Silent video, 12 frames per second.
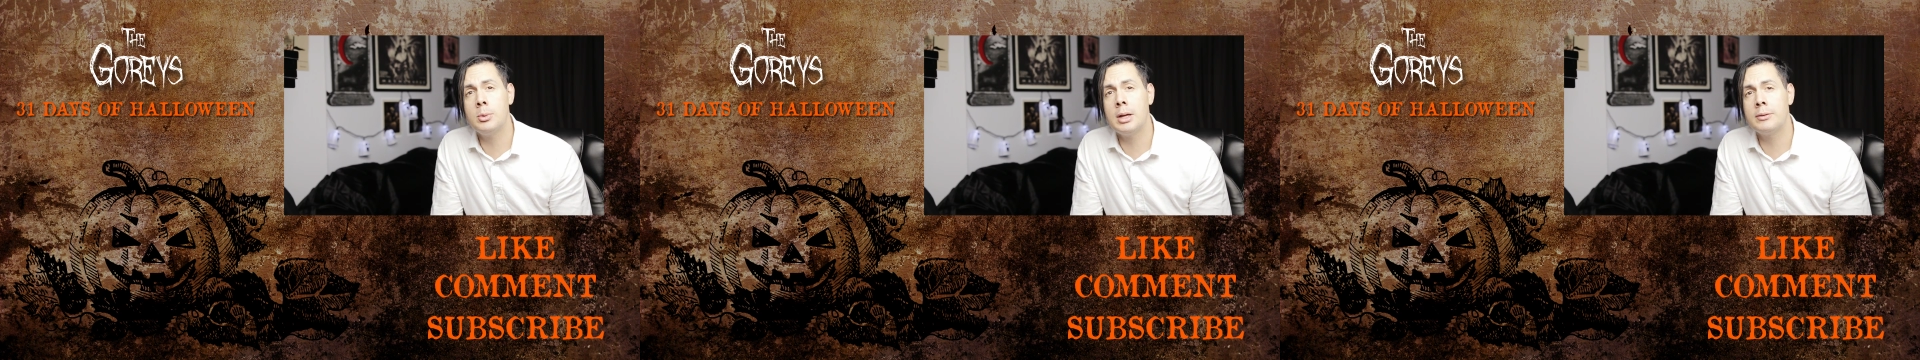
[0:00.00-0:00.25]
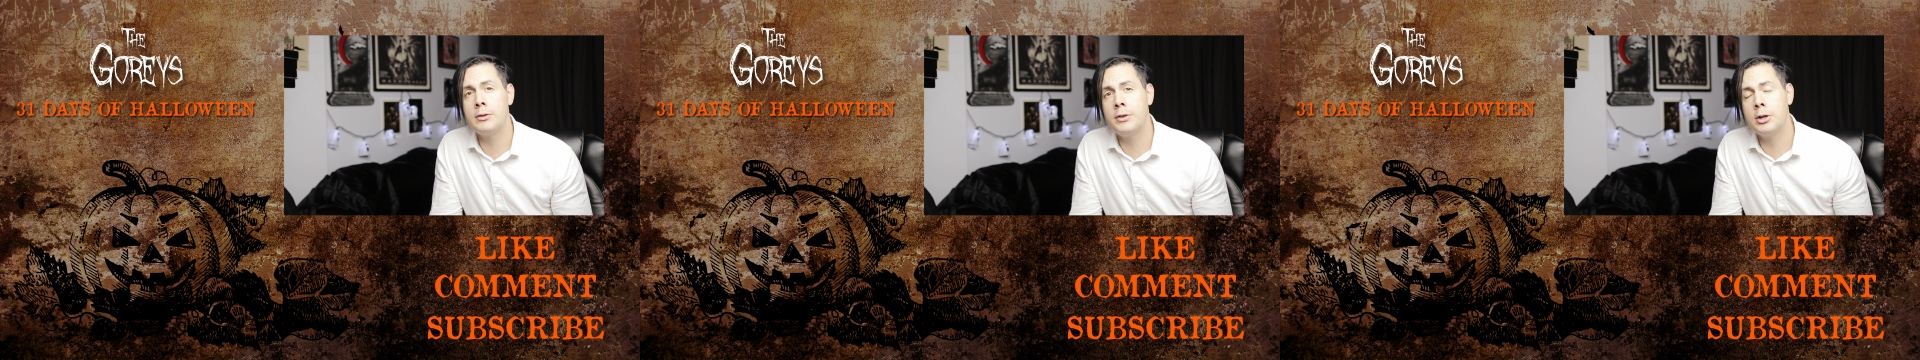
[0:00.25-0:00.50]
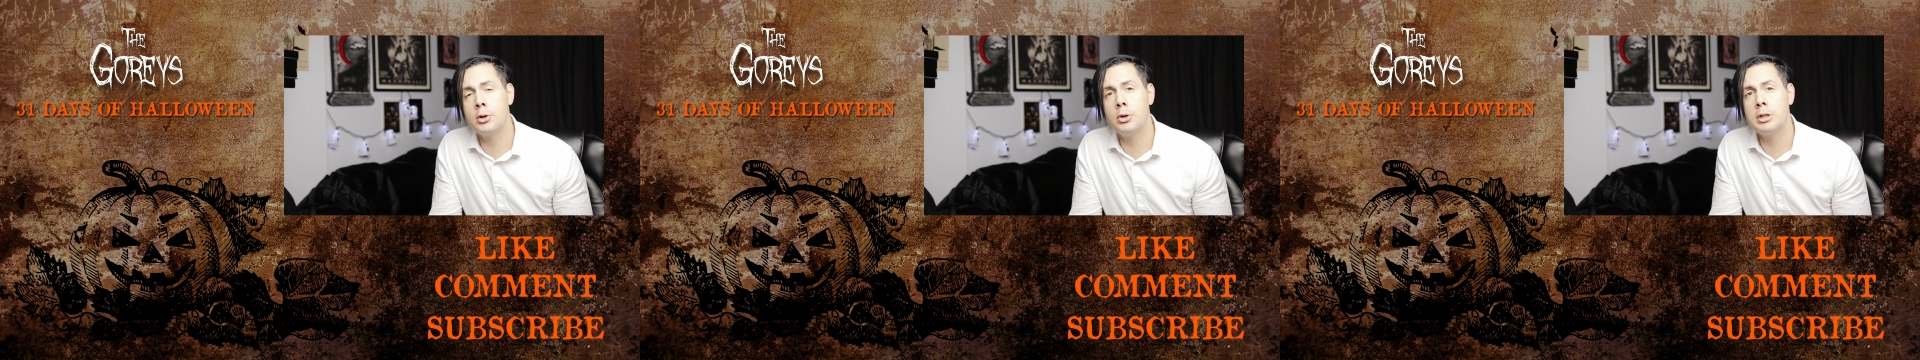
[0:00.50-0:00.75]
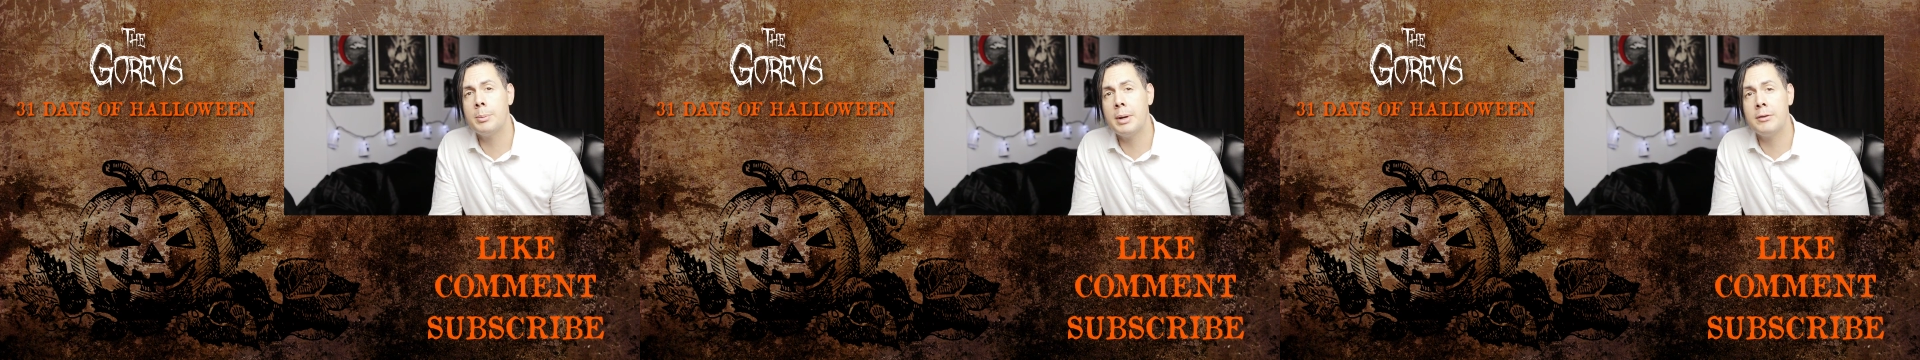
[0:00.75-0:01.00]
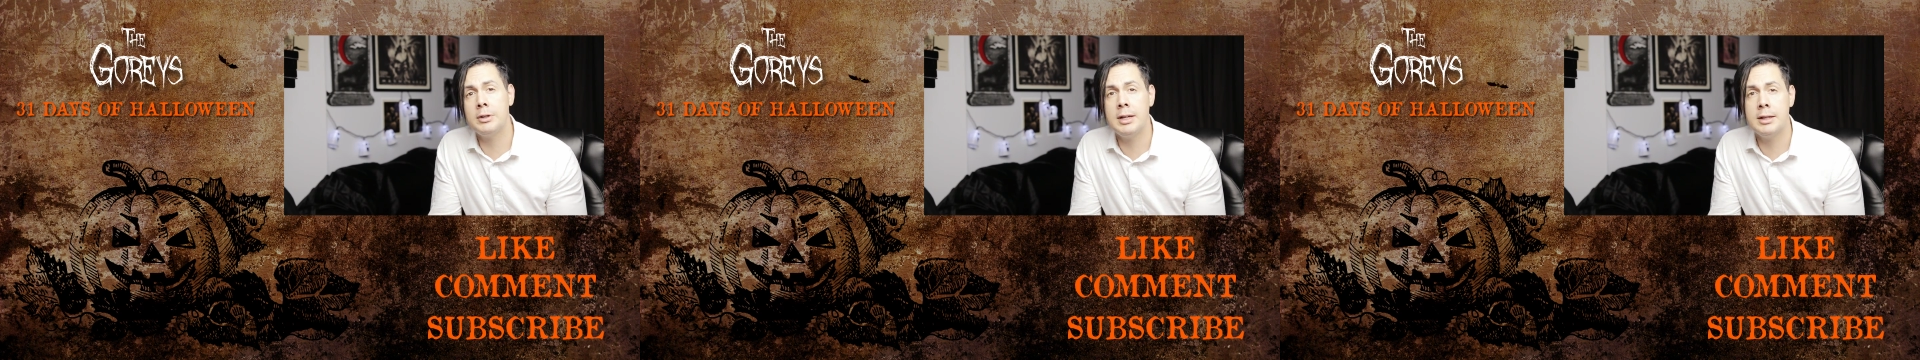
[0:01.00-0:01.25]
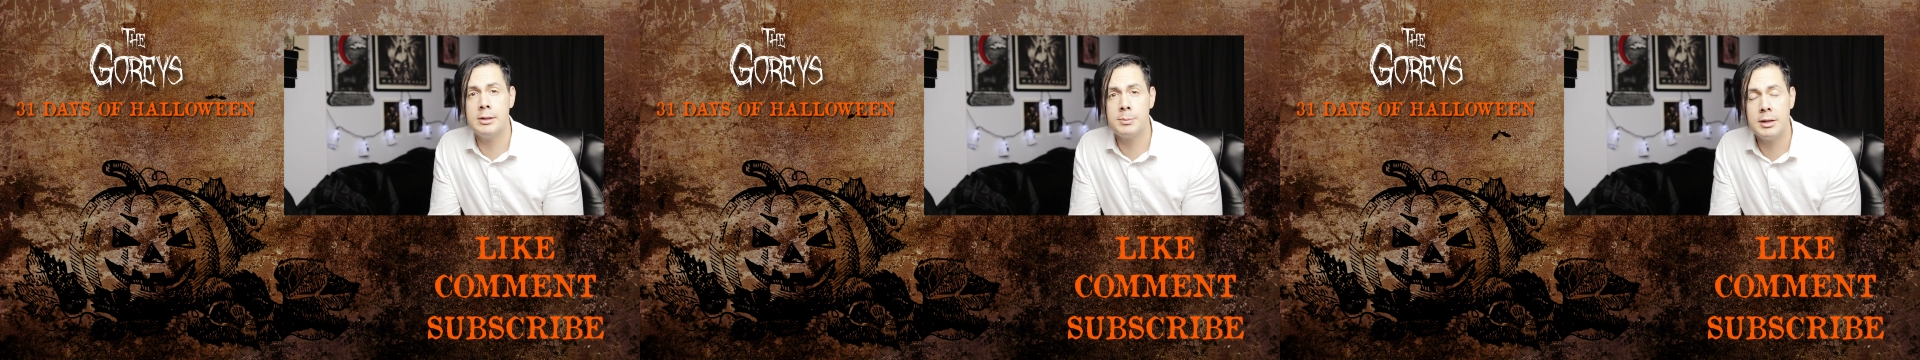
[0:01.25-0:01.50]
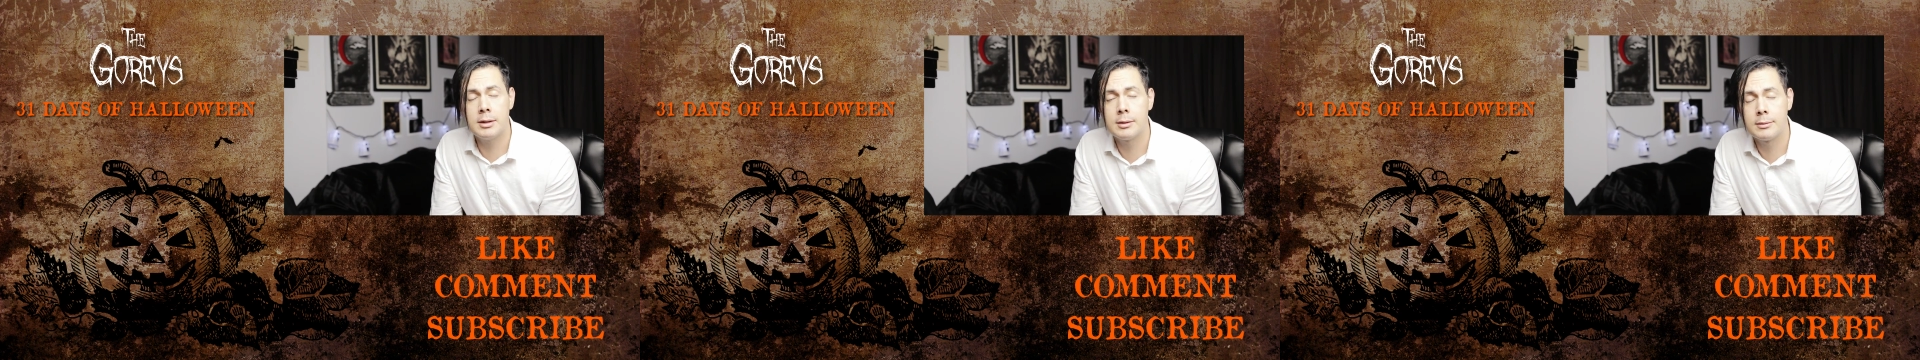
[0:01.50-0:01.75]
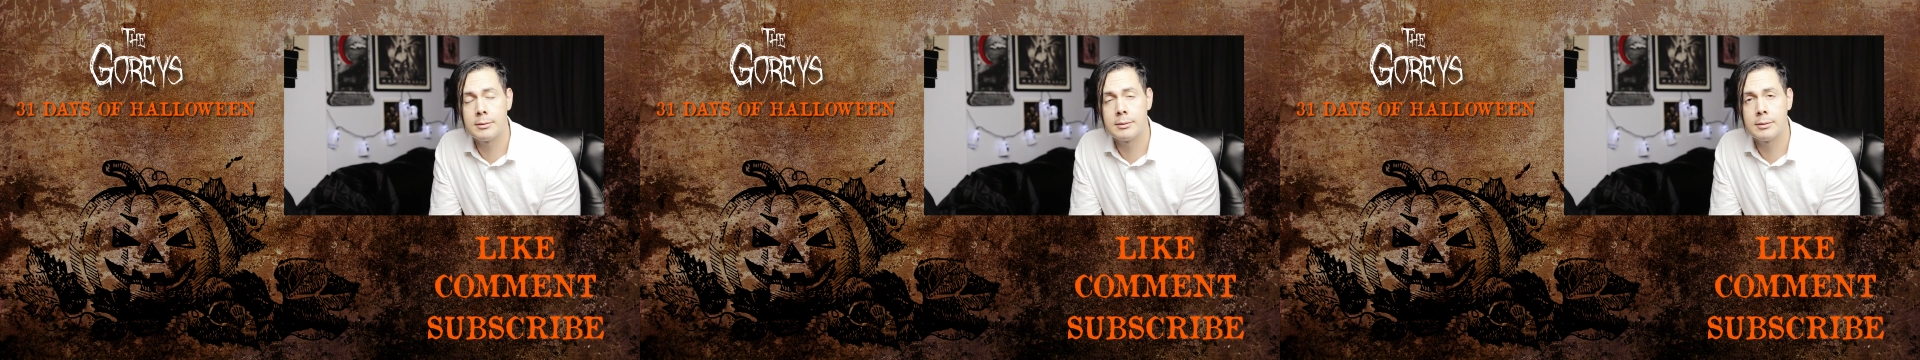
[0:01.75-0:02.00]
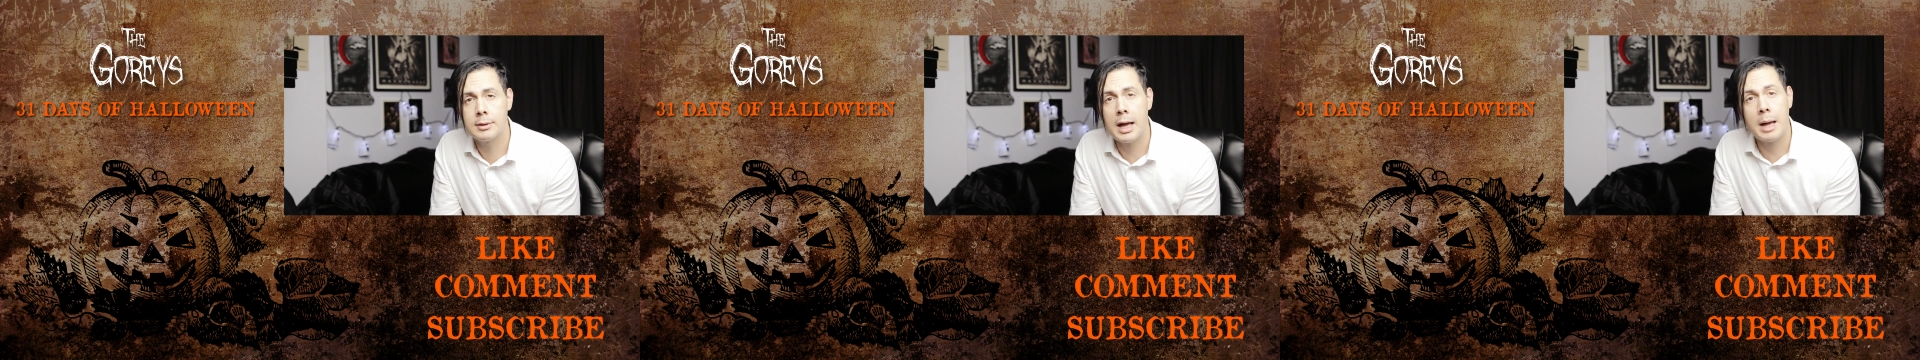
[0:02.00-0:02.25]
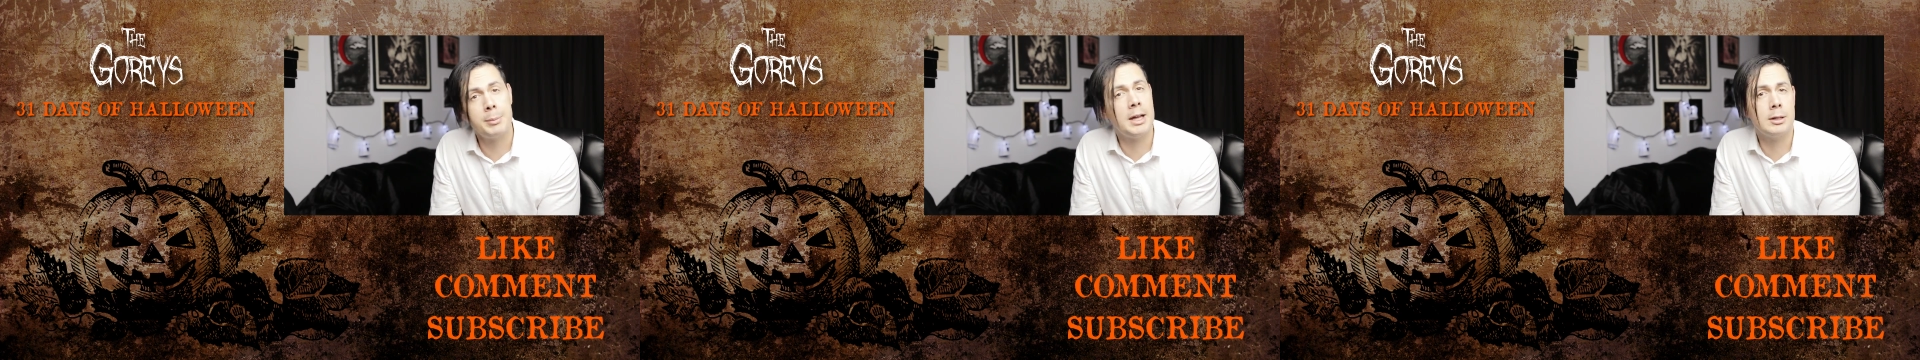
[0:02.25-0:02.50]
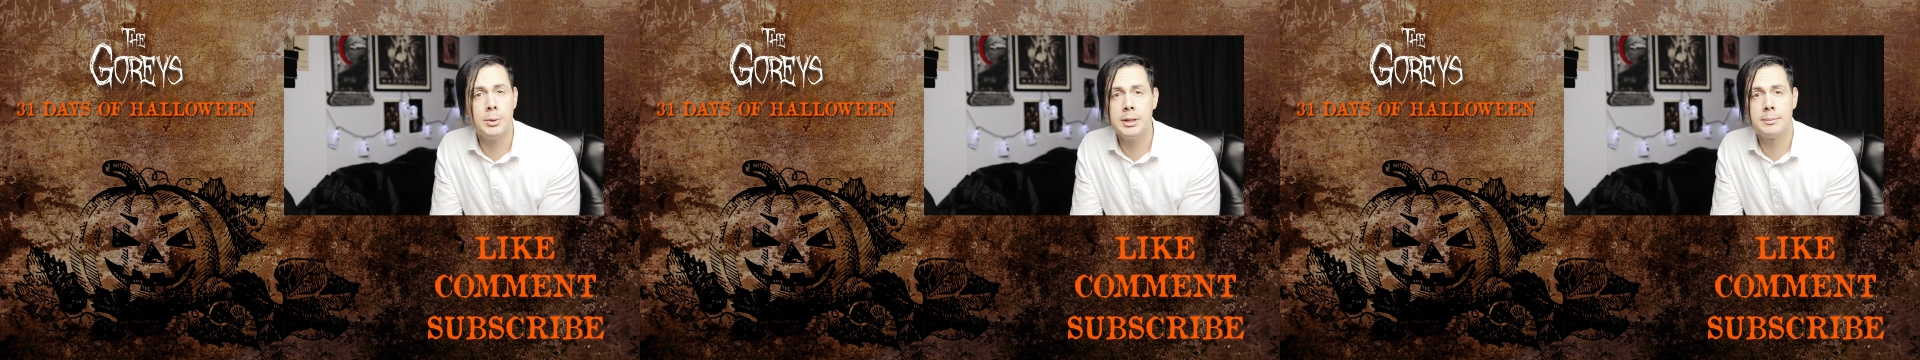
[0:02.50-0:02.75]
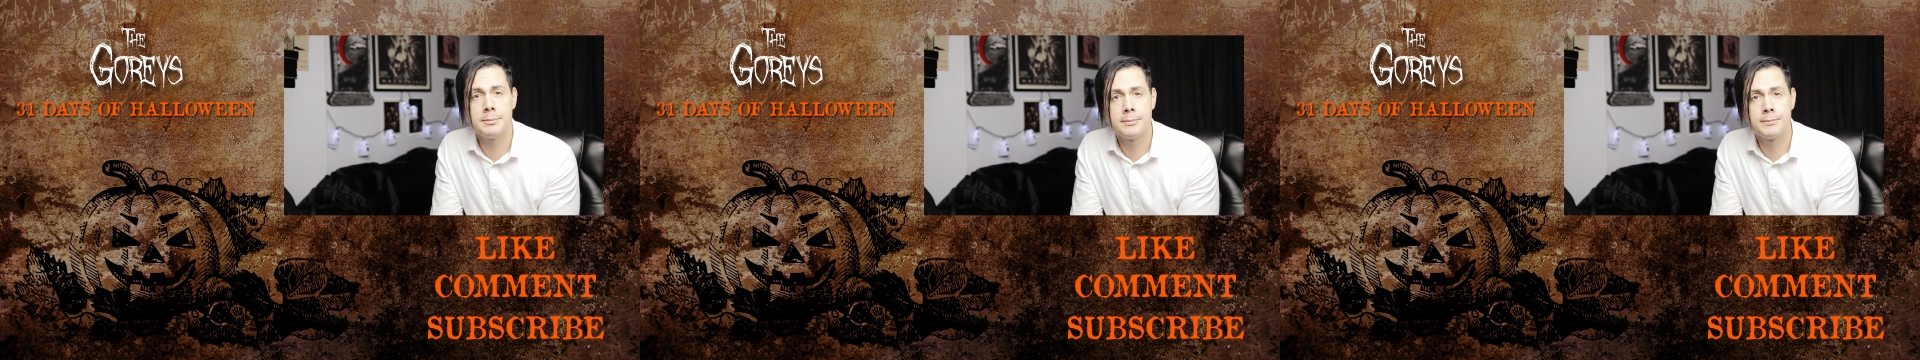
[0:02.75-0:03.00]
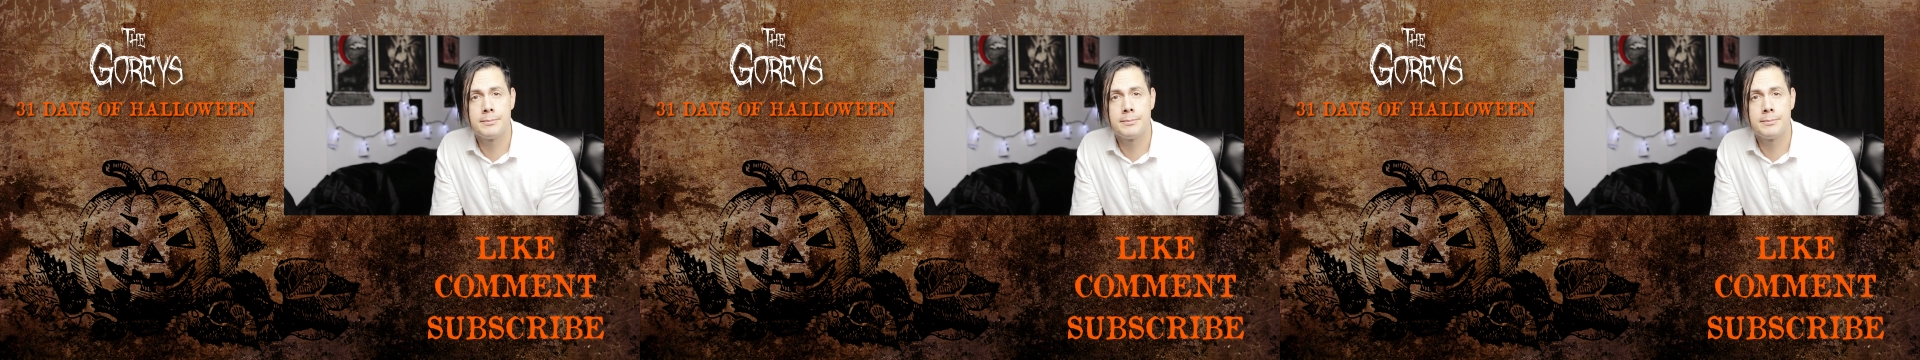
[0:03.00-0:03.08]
We have a video going up every day this month. Happy Halloween.